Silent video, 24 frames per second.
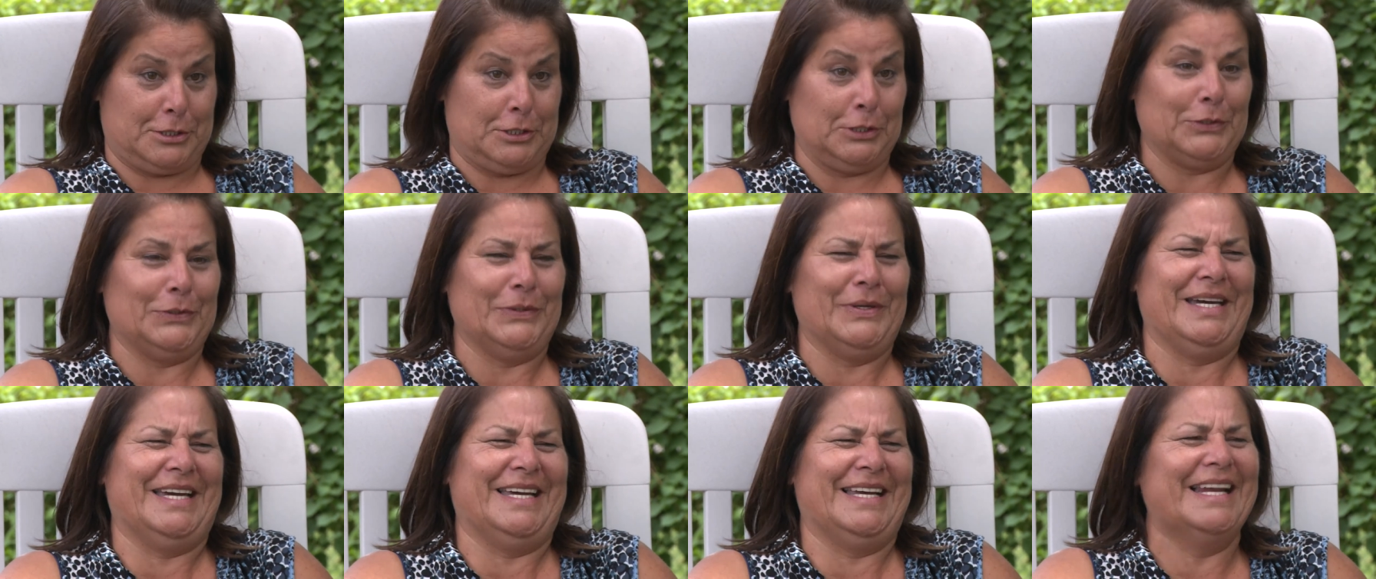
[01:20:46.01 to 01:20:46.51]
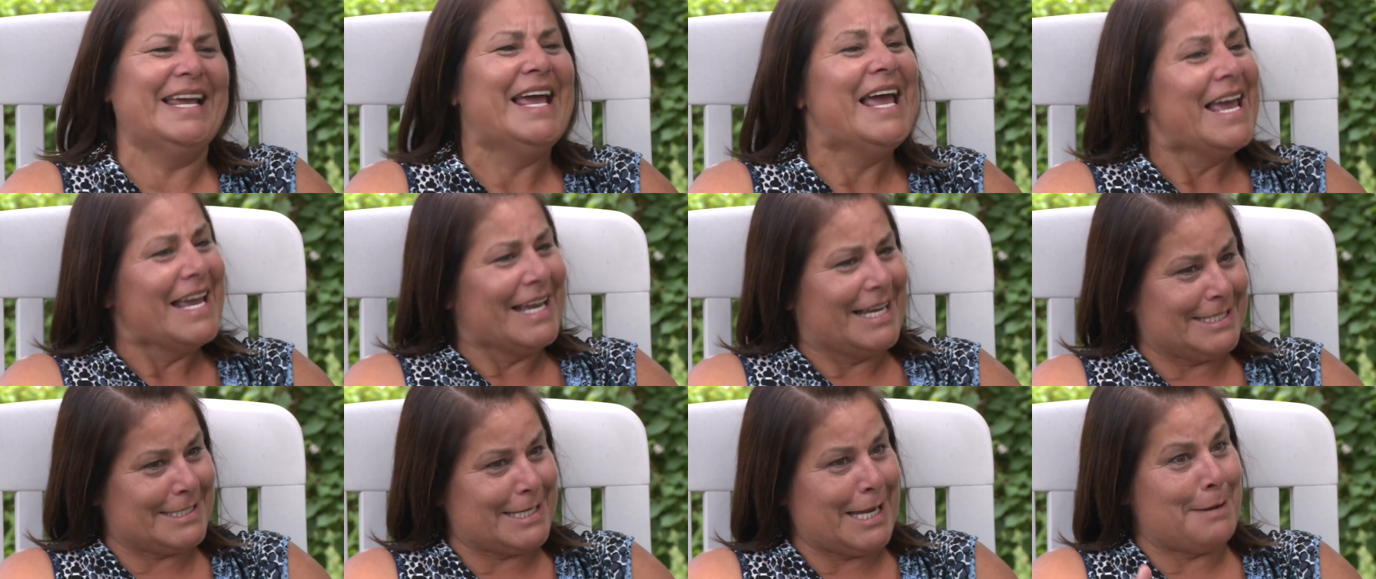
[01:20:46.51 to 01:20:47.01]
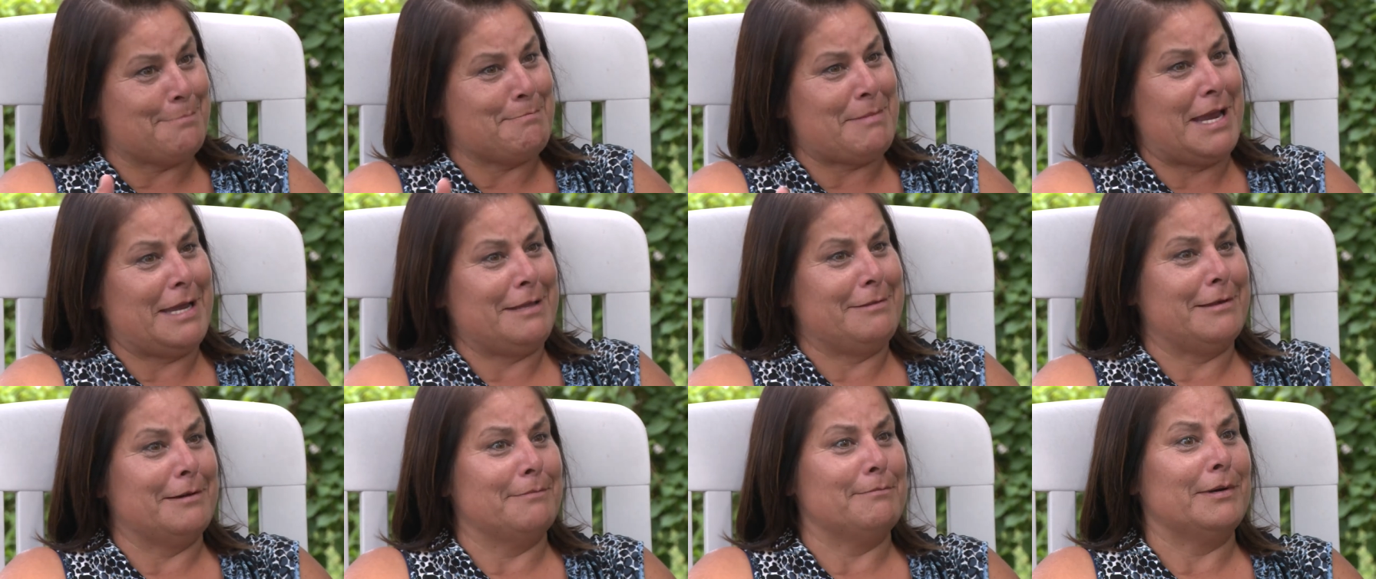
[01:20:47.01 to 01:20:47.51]
too, because I
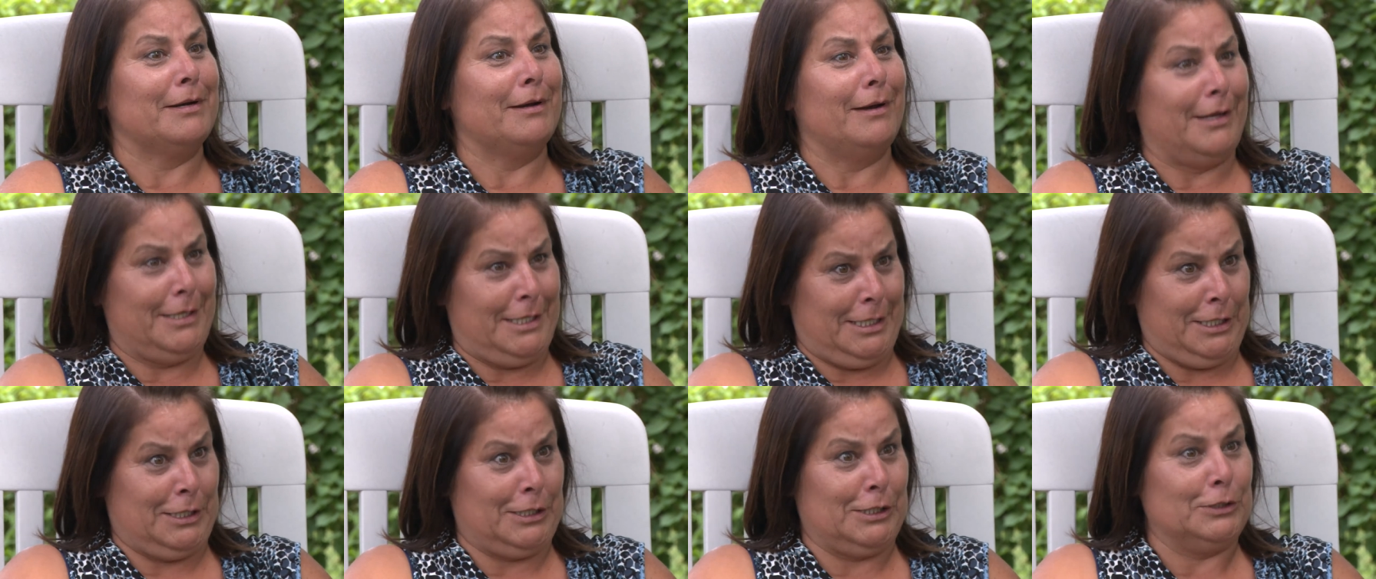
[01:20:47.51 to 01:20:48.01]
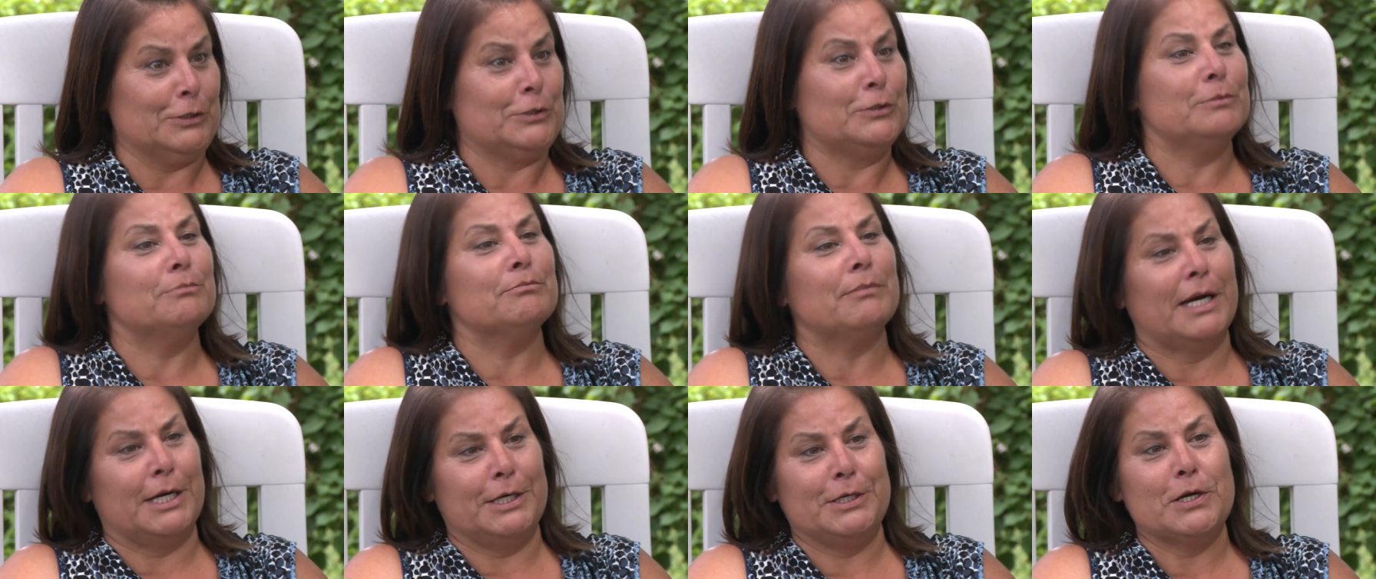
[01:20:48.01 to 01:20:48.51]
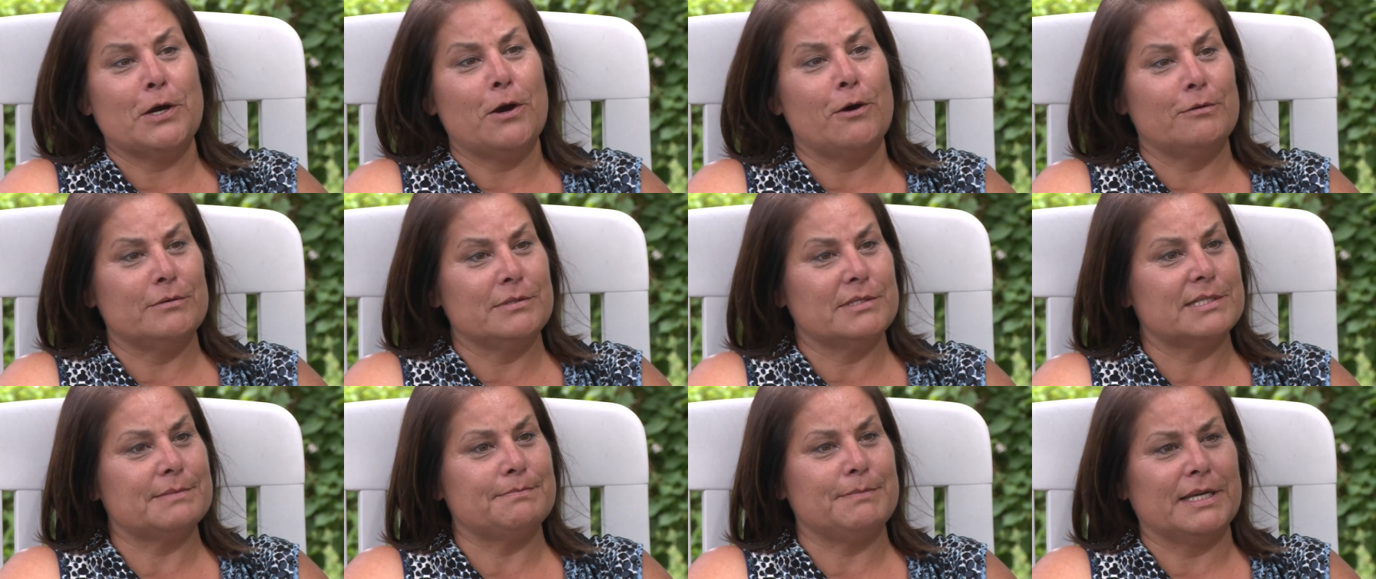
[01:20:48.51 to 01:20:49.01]
made them uh, include my
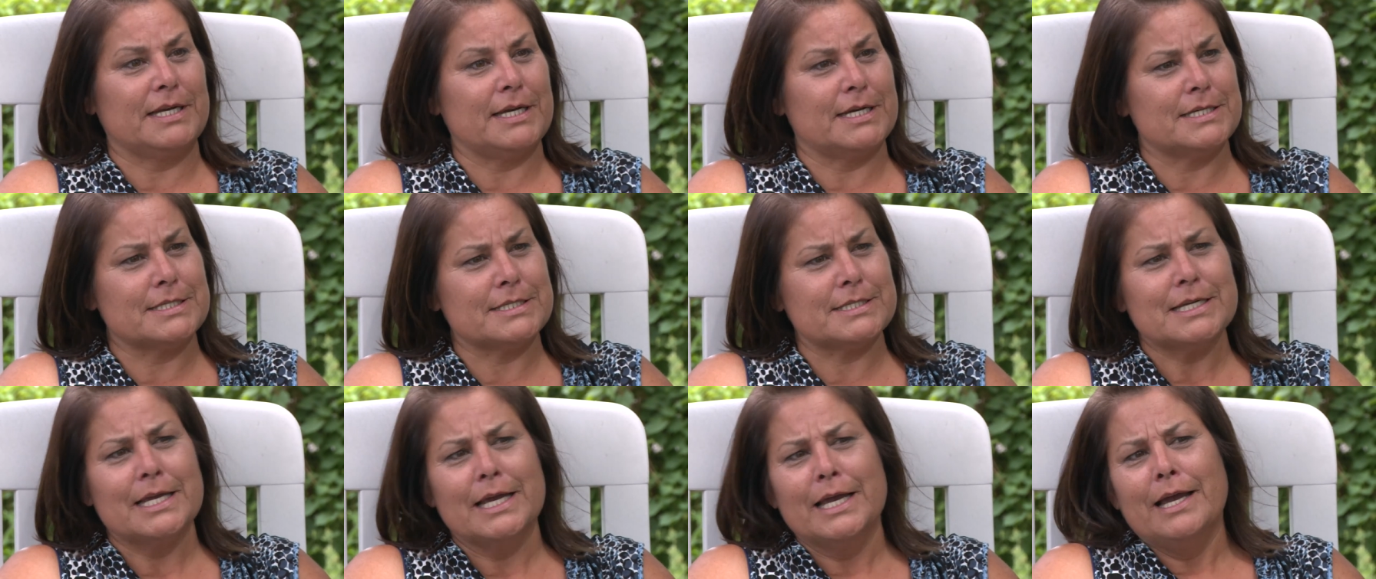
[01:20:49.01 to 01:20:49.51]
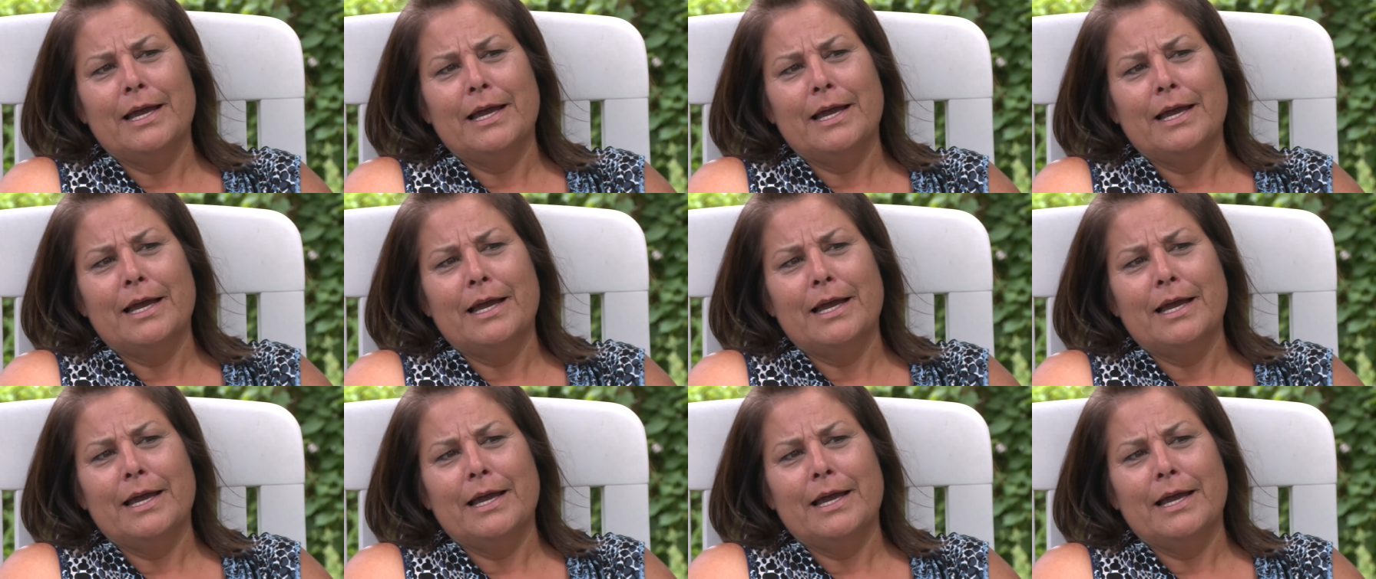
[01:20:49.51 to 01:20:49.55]
notes because,